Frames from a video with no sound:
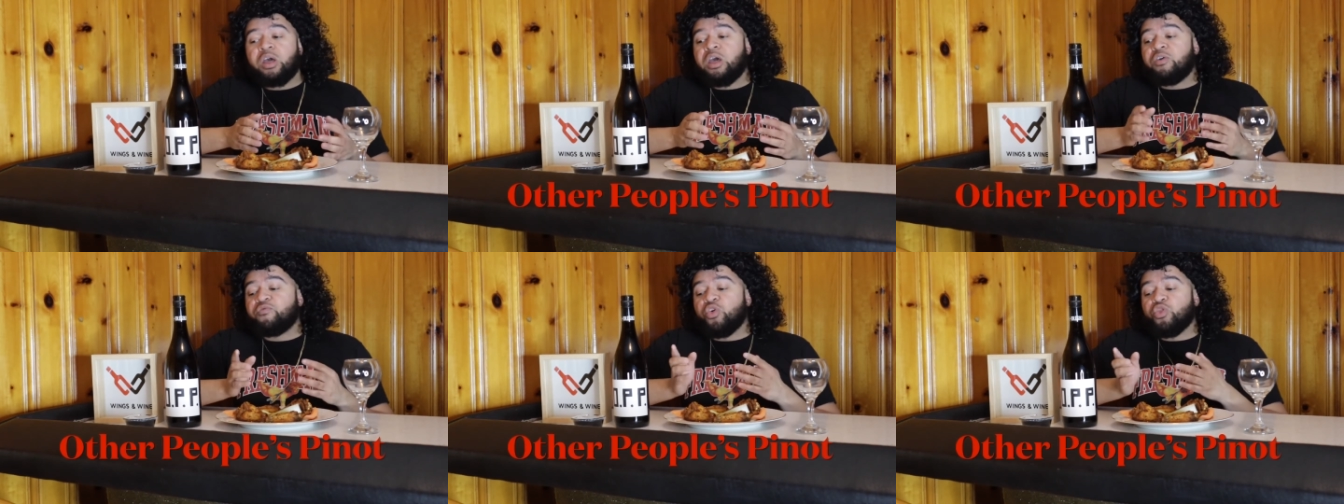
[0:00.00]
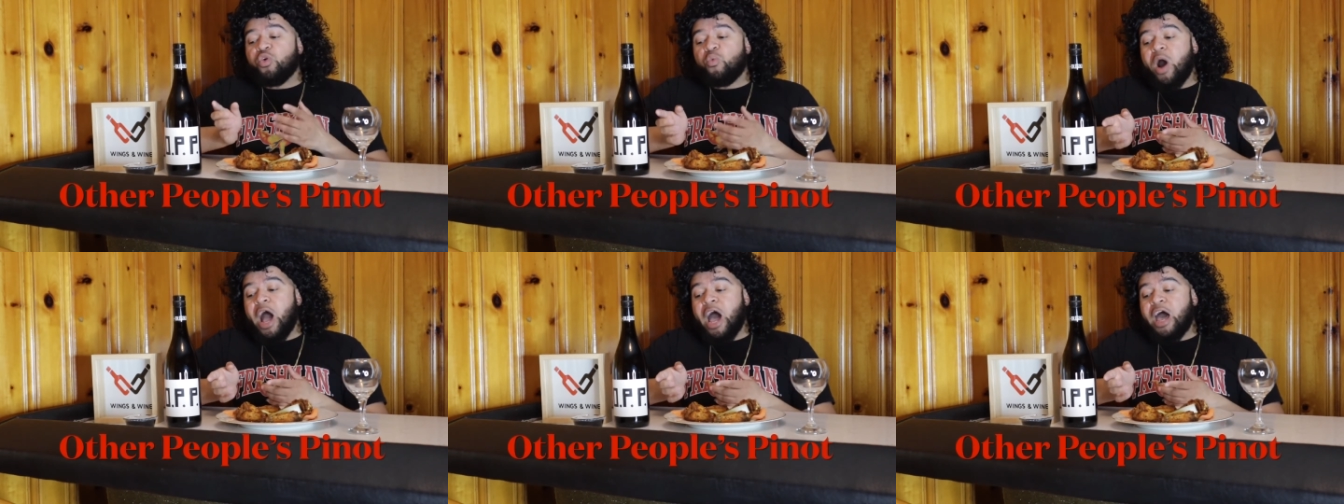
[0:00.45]
For the
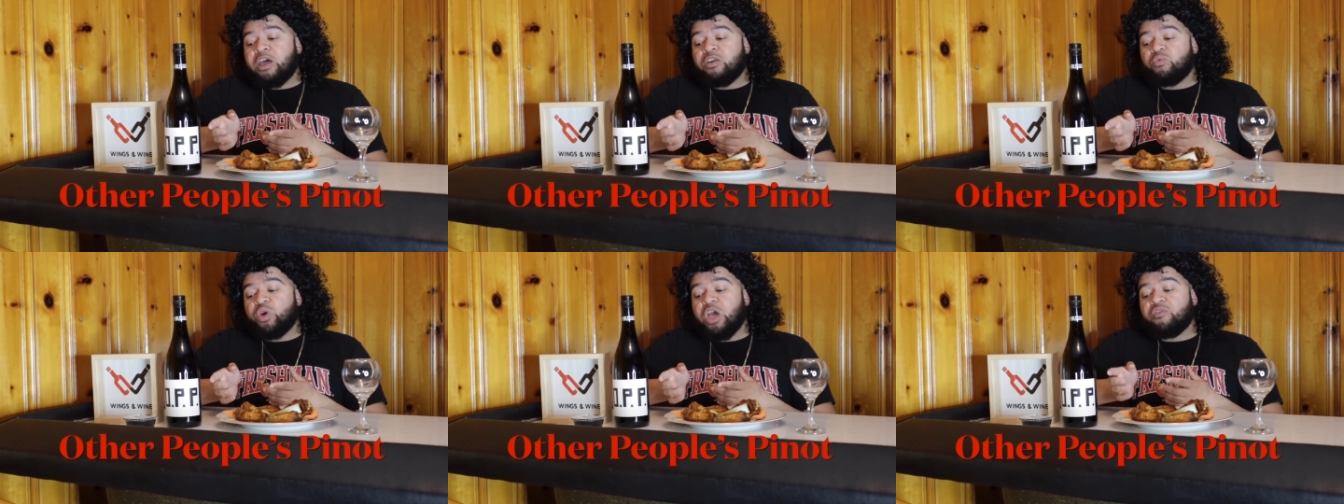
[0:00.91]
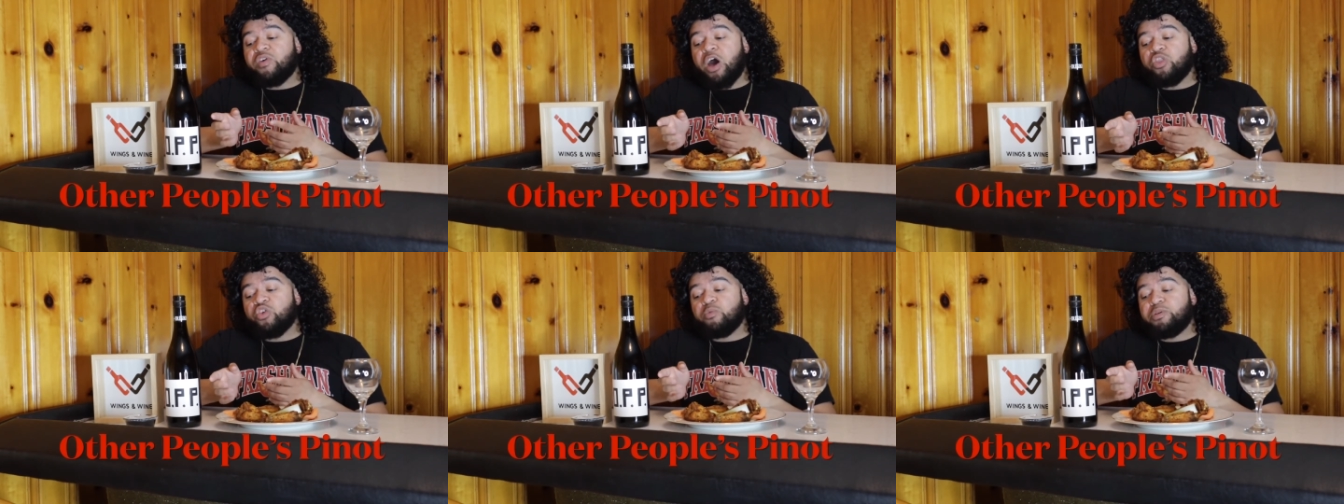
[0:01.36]
wine, we have
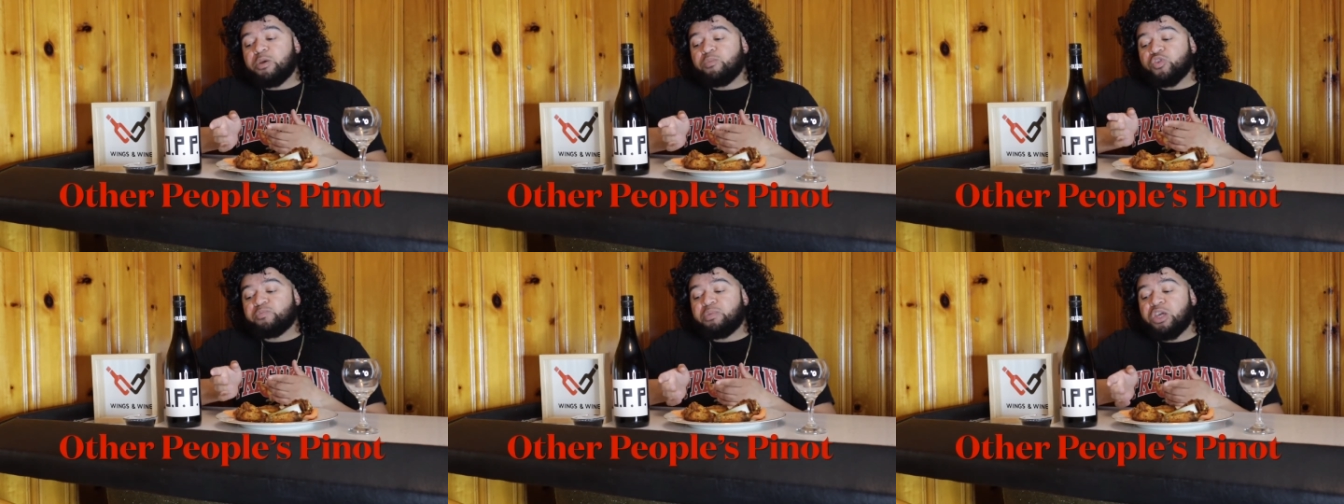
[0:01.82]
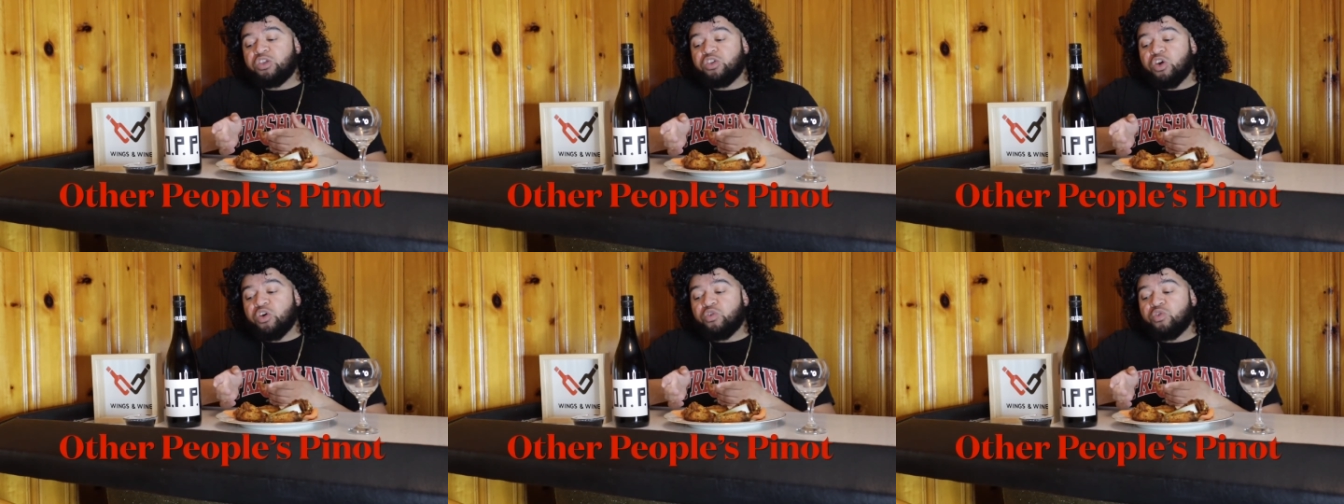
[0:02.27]
Other People's
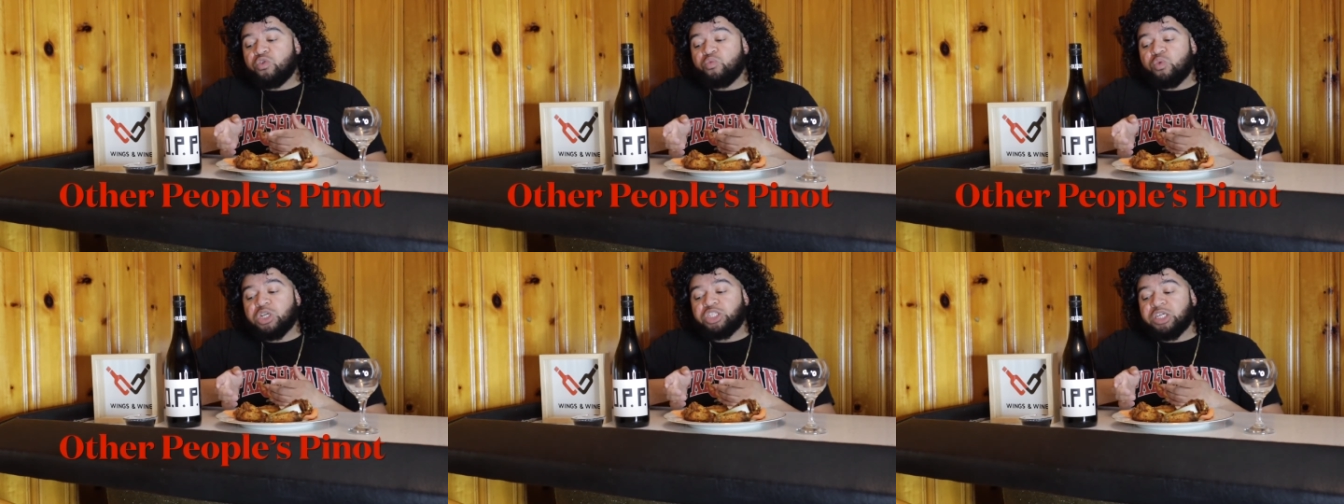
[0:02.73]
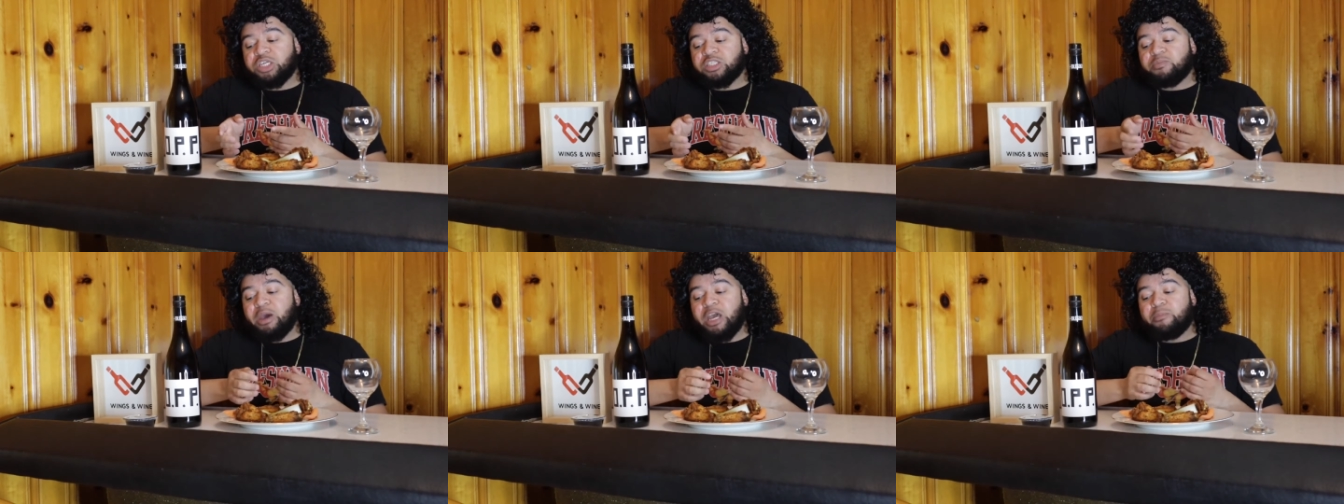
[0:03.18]
Pinot, which
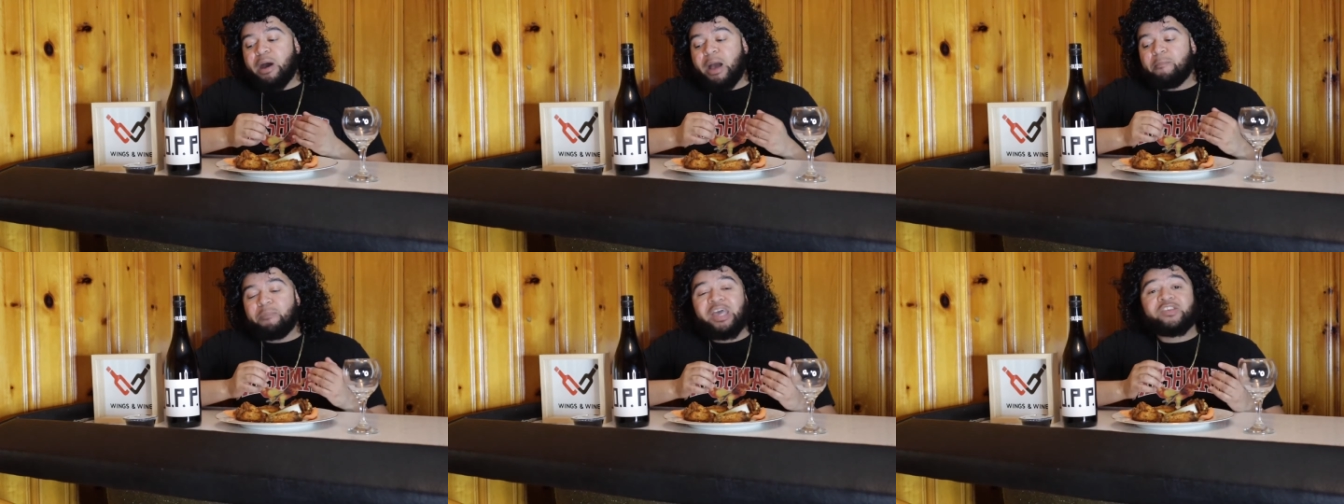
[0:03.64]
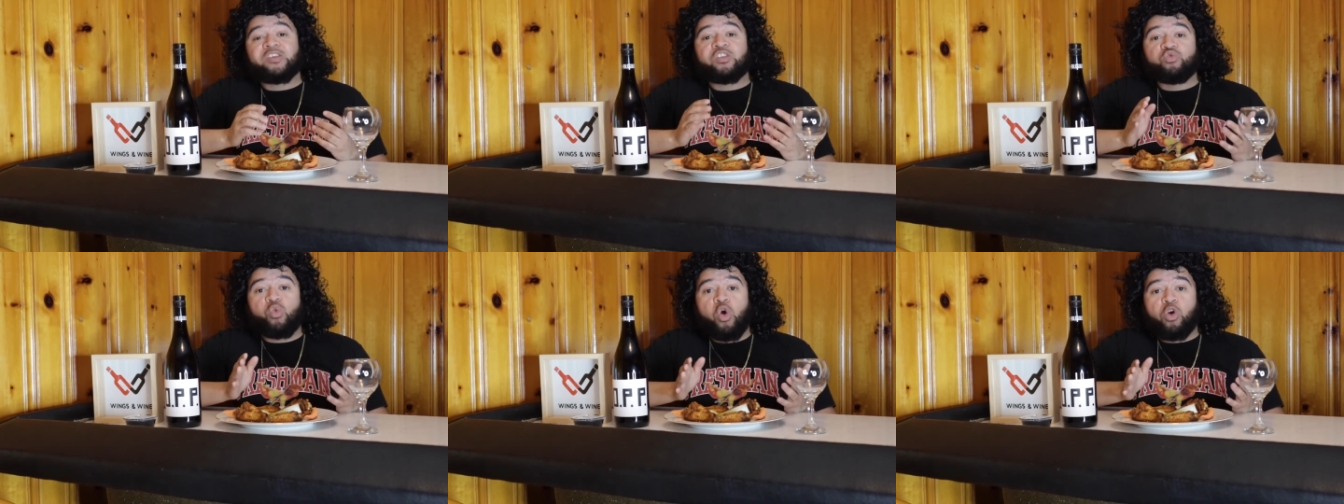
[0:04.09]
is made by
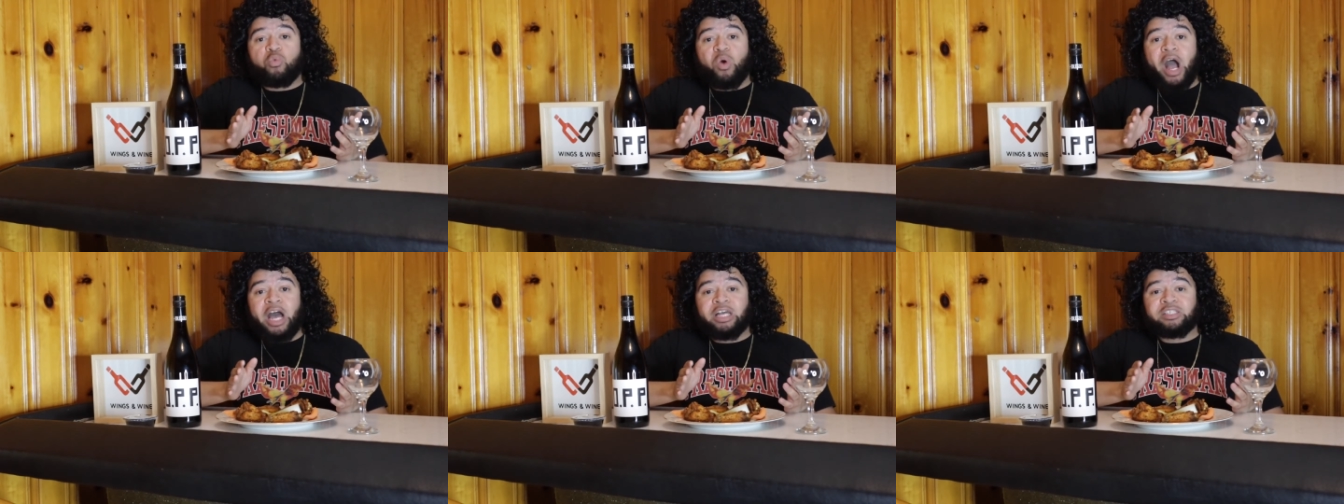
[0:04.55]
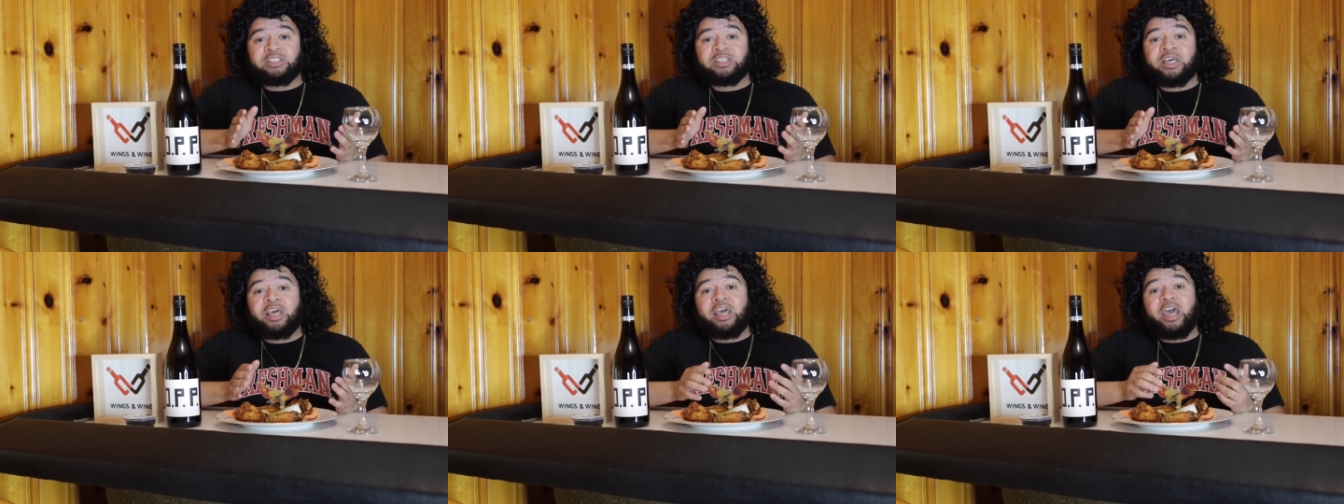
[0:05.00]
Maison Noir Wines,